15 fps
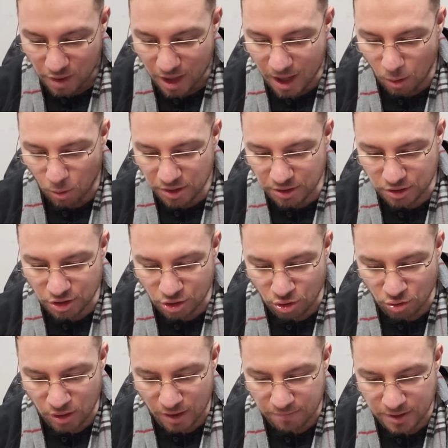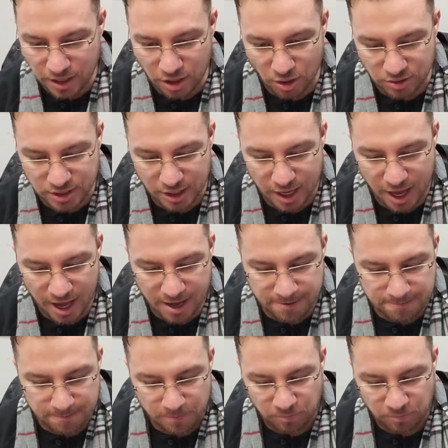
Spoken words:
I wanted to do a video today.